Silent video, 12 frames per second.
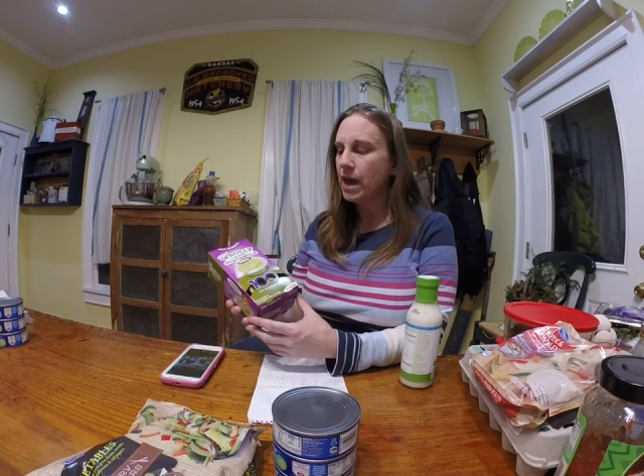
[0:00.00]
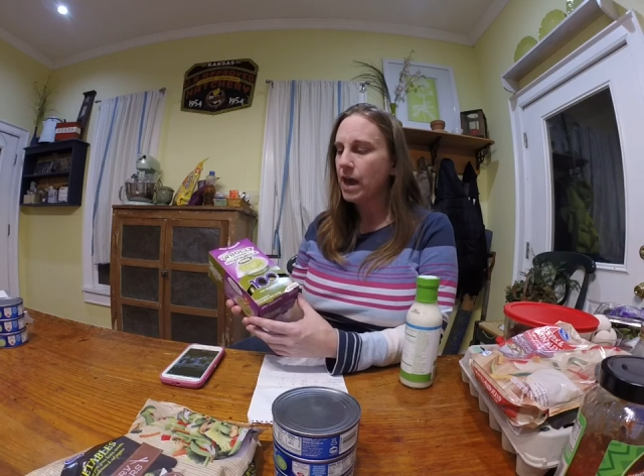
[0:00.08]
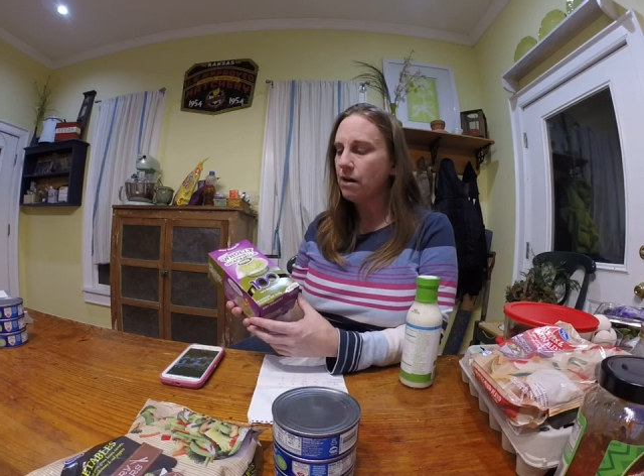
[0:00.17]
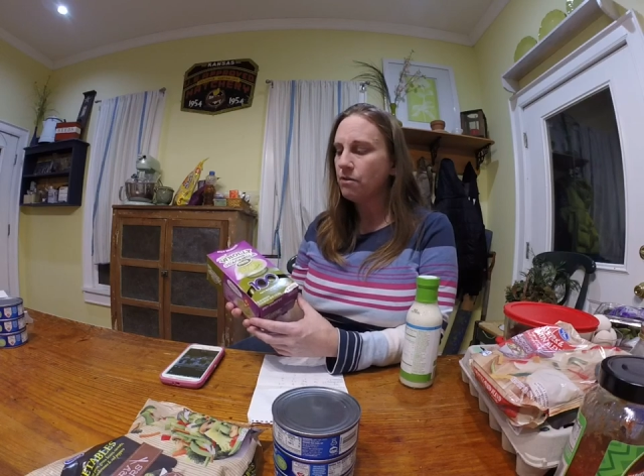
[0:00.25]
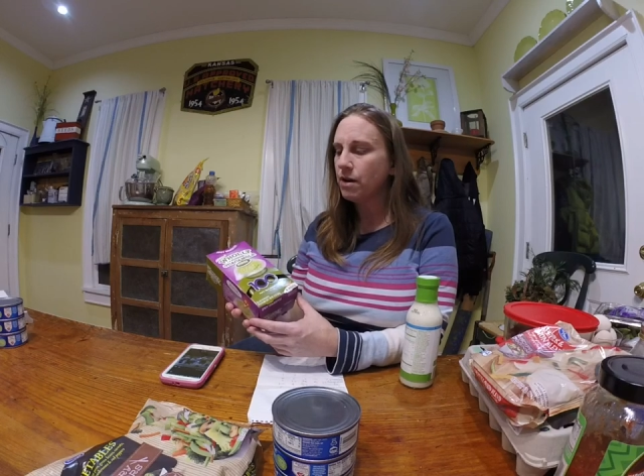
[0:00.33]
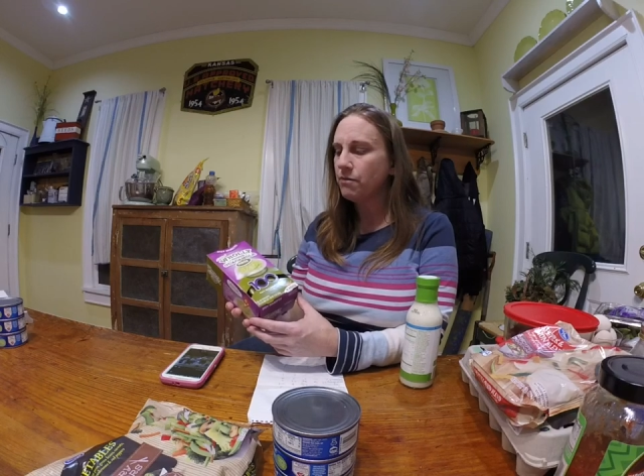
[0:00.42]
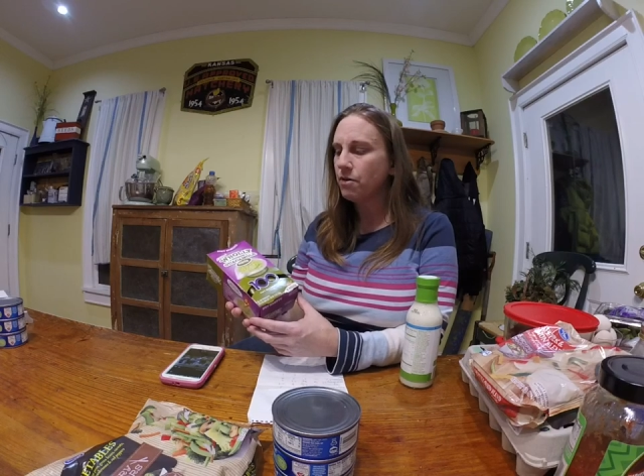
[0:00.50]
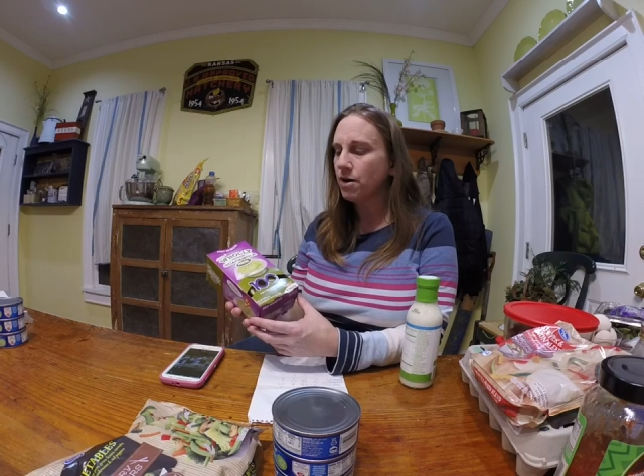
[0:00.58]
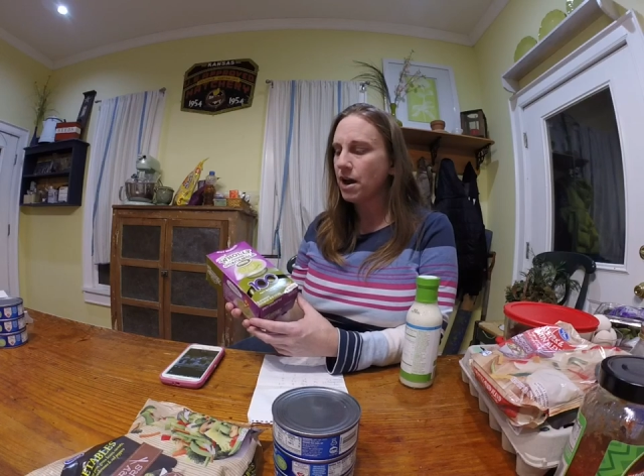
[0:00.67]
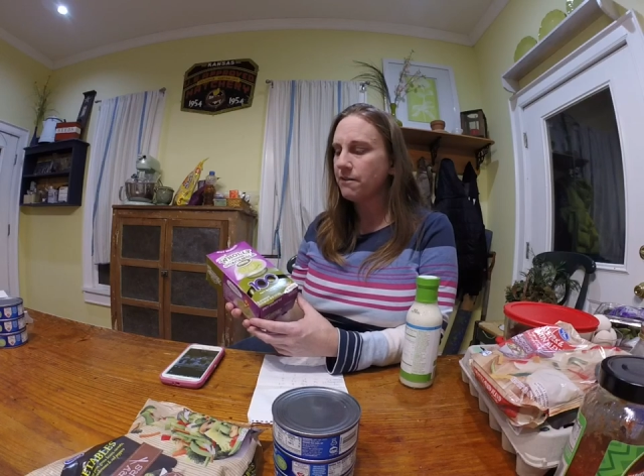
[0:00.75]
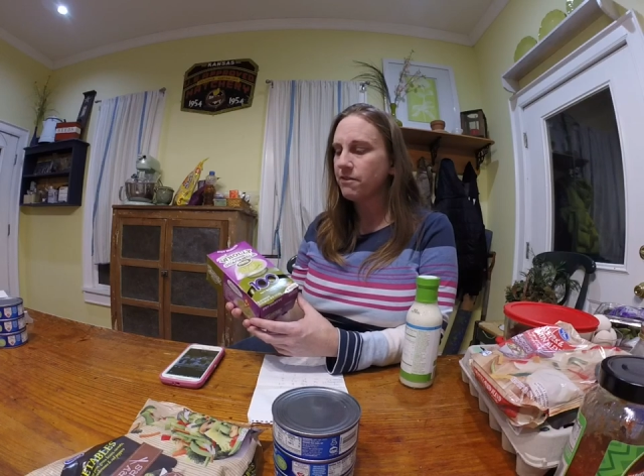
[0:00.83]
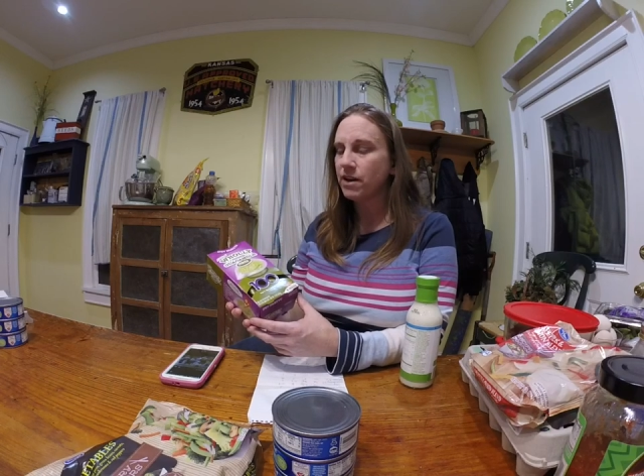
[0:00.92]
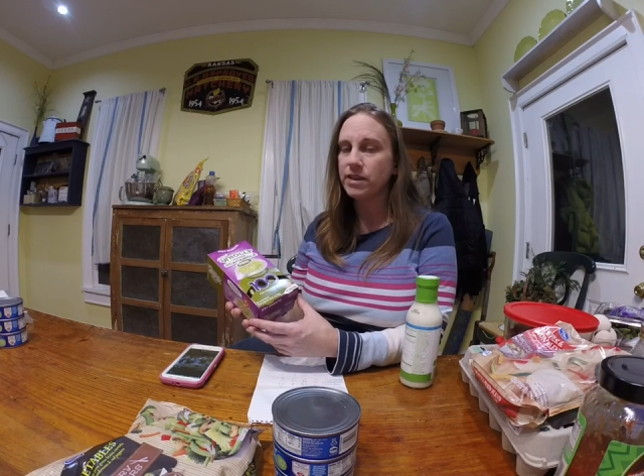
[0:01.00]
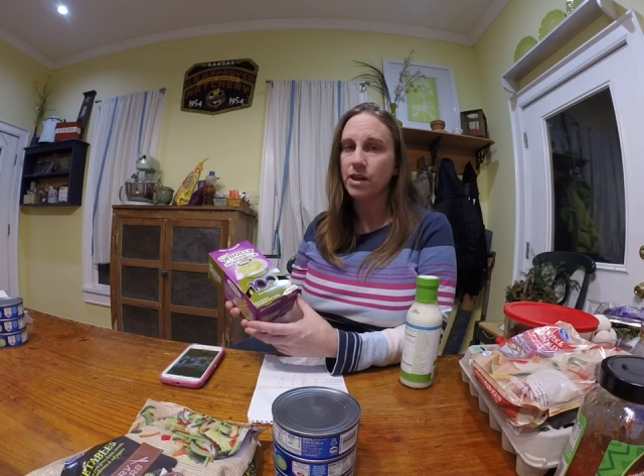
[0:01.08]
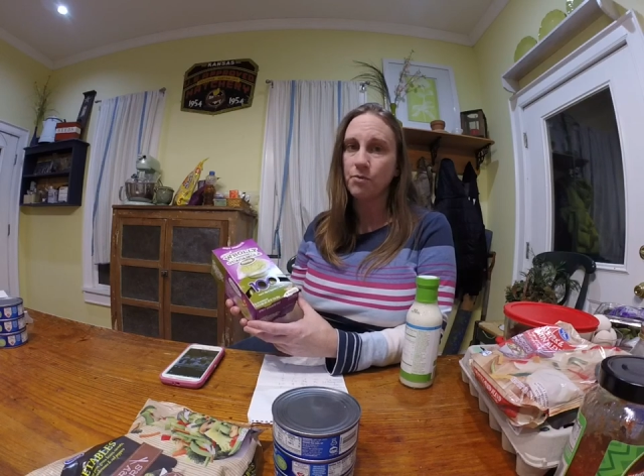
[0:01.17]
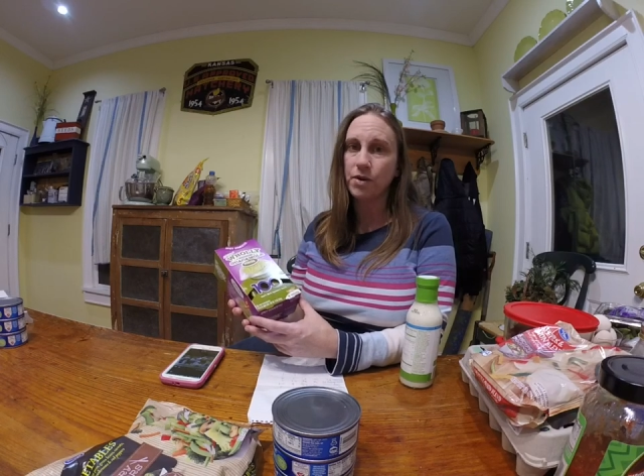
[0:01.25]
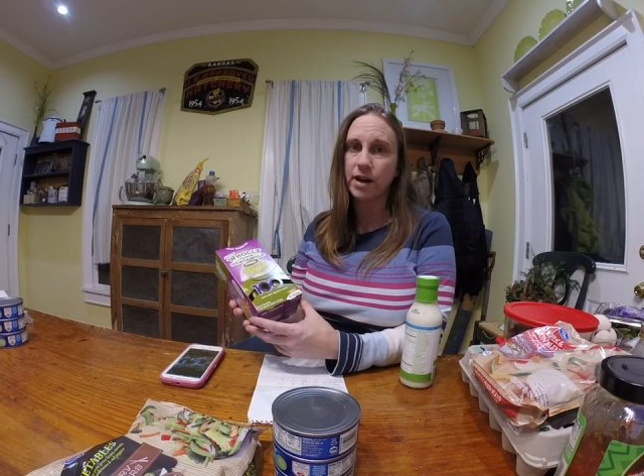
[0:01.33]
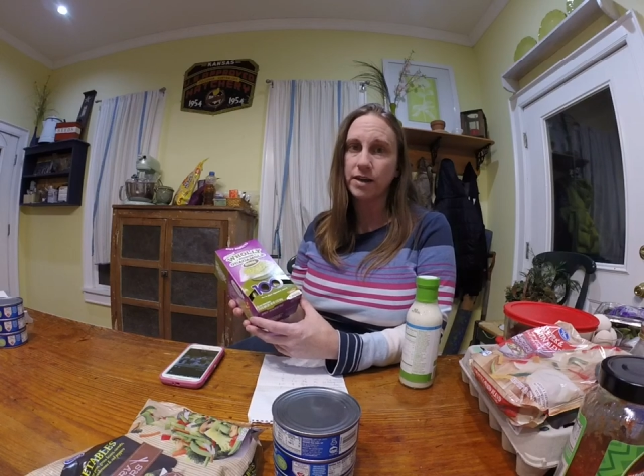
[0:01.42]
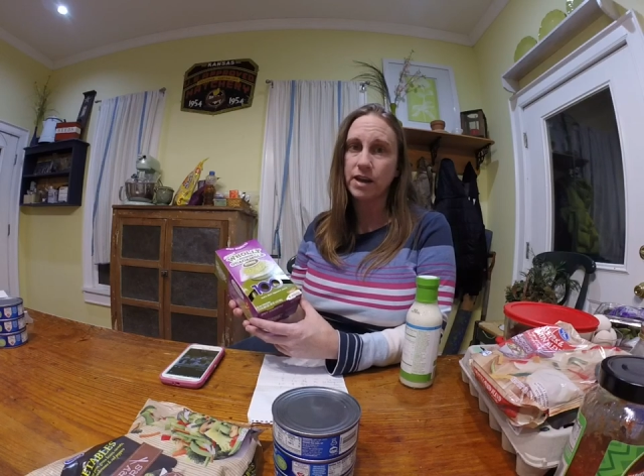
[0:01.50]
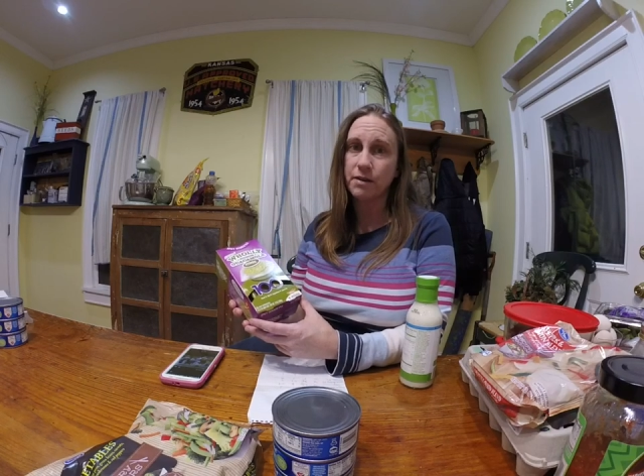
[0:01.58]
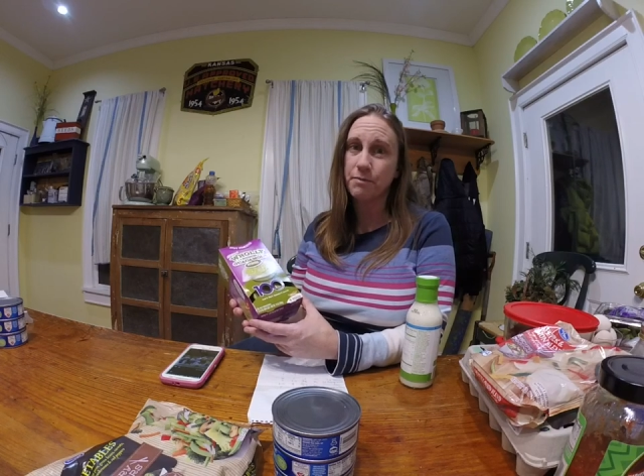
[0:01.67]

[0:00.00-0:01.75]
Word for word: However, I find that when I get